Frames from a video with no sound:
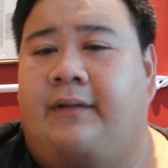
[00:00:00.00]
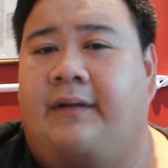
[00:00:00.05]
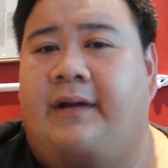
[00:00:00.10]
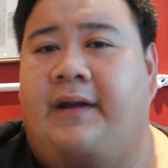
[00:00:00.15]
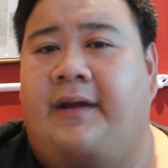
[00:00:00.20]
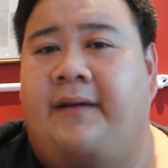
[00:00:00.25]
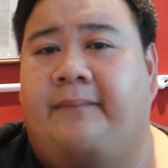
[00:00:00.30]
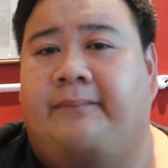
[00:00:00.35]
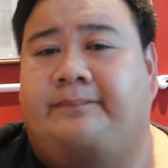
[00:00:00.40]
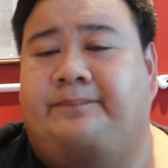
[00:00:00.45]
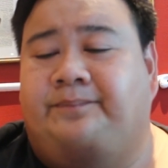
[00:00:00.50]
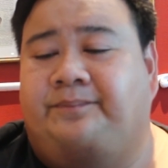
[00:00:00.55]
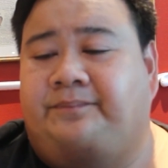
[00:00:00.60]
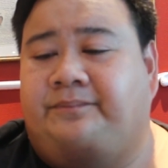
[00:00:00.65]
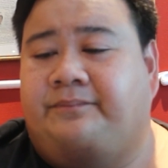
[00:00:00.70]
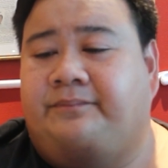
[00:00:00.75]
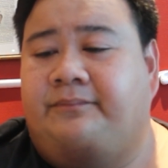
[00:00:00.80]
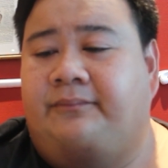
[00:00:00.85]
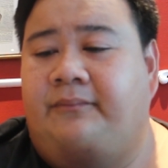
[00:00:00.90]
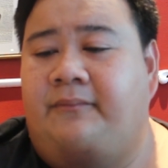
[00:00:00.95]
Okay,
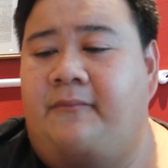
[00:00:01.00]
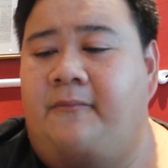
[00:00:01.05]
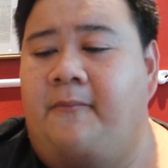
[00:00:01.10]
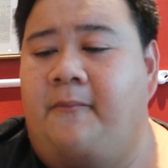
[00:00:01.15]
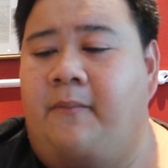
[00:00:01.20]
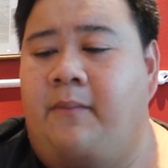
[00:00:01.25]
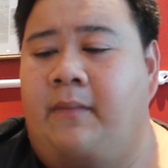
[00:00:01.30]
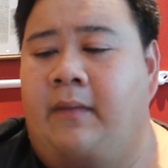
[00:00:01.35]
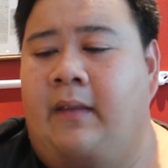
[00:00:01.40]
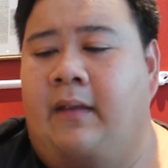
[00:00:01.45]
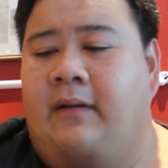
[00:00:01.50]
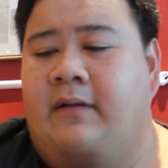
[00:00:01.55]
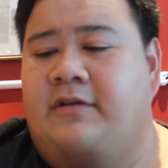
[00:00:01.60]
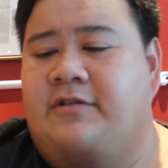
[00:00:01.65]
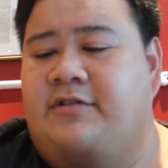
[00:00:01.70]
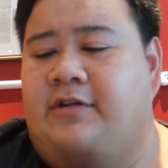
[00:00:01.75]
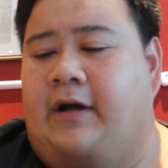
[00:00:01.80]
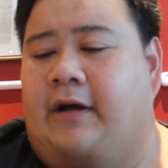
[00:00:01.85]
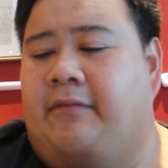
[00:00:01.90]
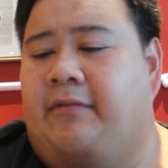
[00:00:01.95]

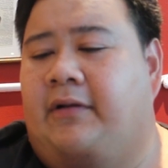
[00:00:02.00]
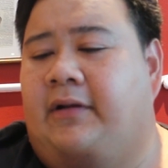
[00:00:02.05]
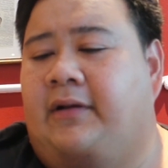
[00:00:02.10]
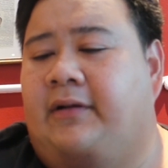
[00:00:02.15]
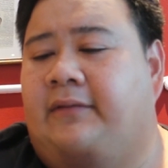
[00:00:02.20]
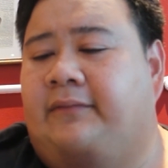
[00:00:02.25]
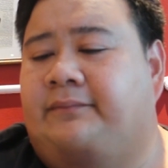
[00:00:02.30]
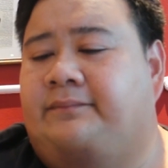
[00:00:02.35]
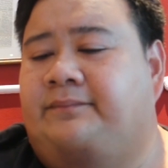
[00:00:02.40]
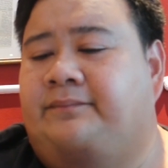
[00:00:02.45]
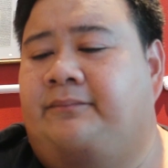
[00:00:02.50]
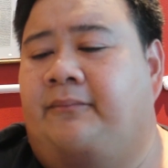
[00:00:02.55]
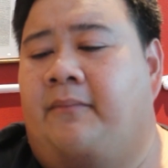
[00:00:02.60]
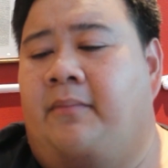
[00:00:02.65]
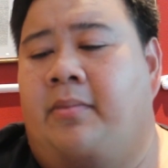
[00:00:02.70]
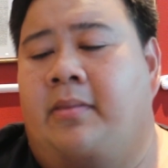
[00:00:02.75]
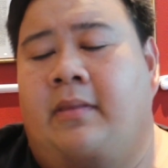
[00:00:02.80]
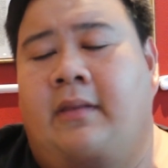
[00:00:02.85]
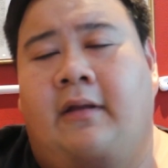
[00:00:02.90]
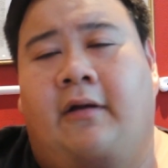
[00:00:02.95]
so I will
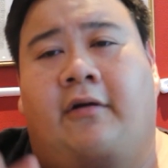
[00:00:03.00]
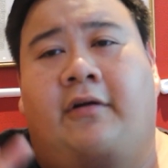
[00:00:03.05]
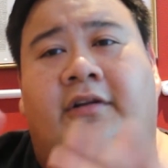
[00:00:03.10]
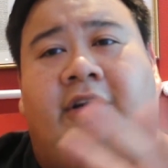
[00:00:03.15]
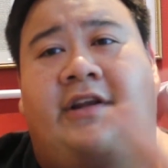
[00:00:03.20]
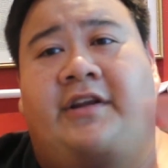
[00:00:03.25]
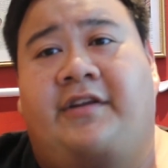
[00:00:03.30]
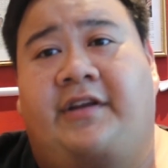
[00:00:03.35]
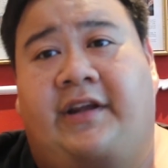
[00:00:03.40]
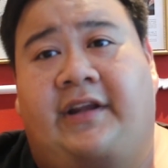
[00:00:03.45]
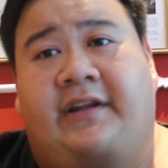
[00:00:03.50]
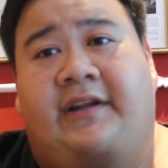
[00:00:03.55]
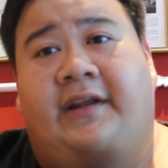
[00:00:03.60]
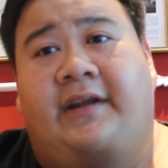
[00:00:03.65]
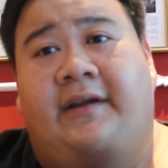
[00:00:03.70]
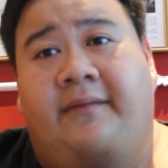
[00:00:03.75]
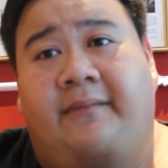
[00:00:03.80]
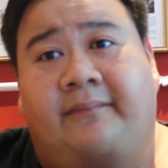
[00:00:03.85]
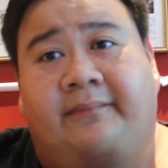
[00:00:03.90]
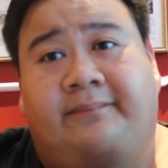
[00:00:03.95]
continue
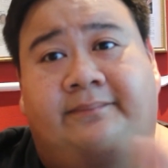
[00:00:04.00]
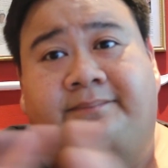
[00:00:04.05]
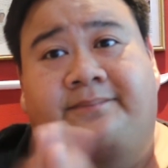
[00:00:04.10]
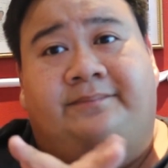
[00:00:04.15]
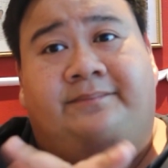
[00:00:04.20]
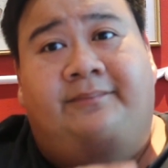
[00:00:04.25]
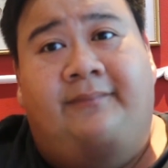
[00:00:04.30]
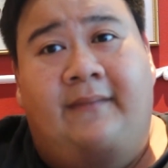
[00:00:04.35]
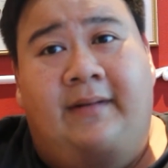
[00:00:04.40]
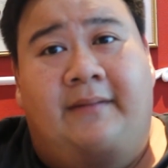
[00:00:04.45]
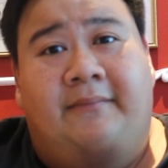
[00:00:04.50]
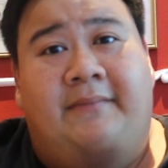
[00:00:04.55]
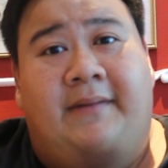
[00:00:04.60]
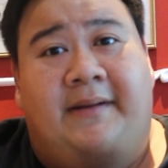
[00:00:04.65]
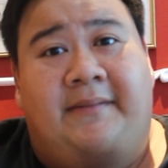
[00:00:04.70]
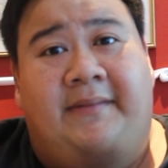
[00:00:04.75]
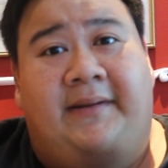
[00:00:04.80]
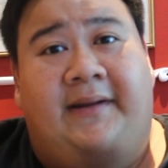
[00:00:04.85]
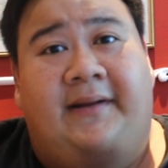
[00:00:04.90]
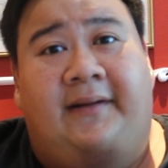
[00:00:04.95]
eating
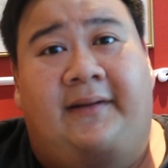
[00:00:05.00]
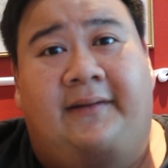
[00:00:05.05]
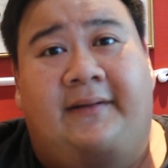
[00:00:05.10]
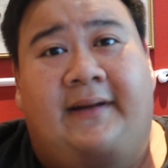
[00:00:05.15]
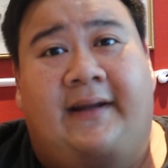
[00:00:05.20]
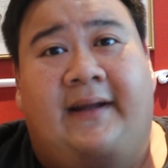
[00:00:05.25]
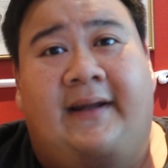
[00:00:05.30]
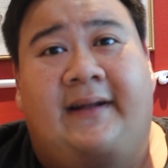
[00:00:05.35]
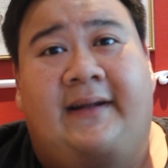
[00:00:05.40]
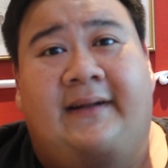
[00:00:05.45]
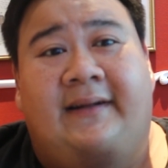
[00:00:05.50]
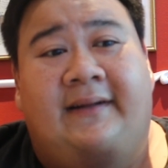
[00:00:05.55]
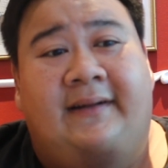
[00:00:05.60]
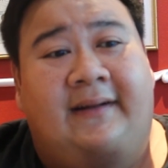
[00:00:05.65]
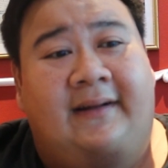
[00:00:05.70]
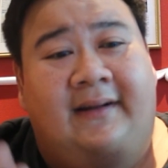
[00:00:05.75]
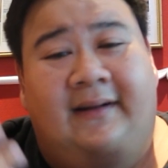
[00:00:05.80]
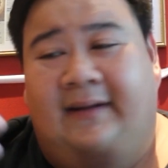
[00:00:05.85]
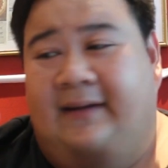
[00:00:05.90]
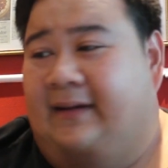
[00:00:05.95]
my meal and
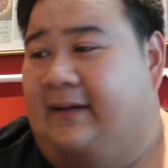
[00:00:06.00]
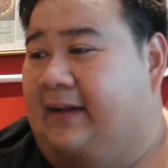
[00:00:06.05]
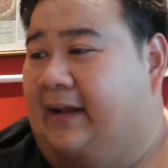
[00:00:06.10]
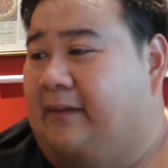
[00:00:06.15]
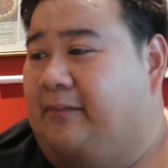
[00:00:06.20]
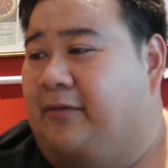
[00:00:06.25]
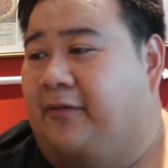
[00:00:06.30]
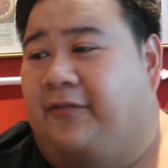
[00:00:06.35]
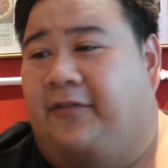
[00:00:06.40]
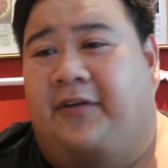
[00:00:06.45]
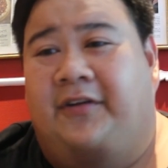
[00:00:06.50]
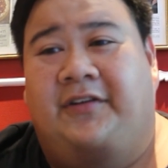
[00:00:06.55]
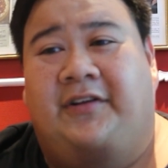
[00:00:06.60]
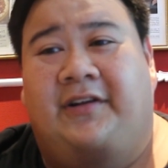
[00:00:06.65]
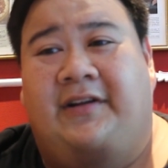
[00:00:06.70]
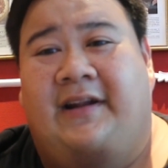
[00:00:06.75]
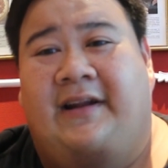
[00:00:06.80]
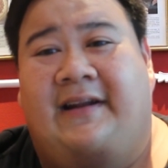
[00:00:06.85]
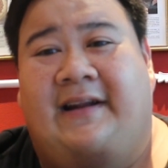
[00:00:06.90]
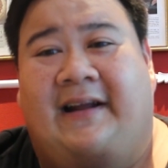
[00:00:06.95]
I'll move on
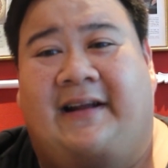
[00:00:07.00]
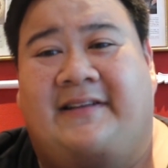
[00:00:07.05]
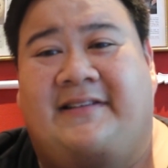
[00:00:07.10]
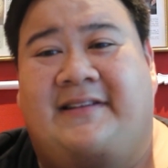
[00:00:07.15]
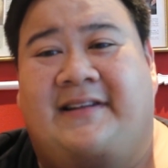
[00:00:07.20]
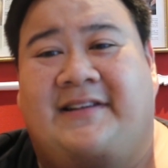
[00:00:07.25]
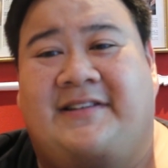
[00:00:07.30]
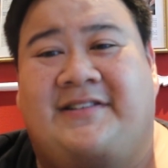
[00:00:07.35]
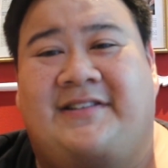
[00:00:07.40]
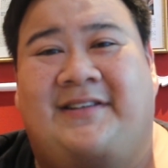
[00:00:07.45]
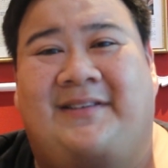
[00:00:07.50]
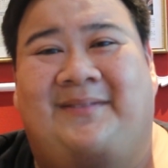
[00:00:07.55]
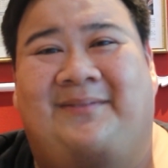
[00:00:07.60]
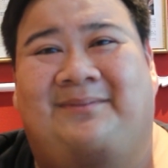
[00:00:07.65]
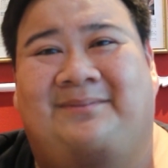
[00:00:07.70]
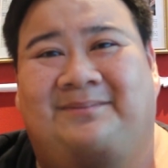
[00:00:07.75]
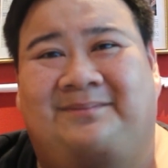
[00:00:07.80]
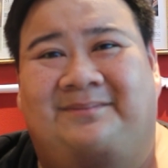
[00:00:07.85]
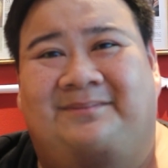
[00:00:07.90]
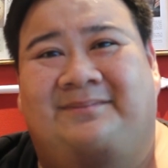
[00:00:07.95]
to the next dish.
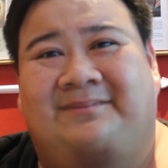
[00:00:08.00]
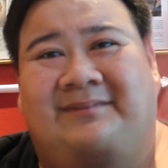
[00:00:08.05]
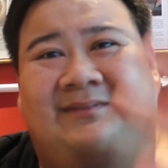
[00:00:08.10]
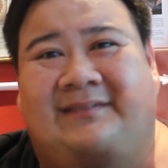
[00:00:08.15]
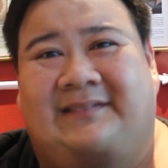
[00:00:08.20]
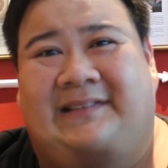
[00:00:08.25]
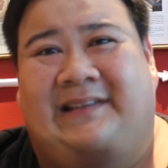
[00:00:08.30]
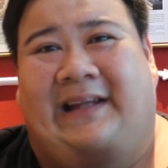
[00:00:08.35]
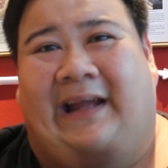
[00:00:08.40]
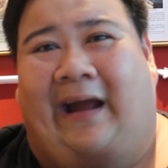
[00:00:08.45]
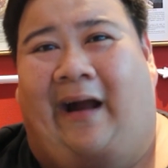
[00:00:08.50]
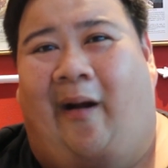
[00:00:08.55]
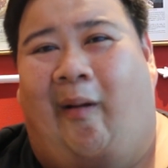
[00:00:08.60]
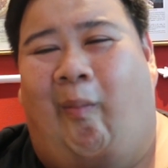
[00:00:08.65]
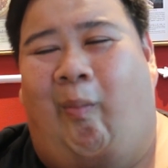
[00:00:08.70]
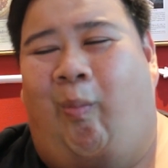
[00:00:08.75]
So yeah.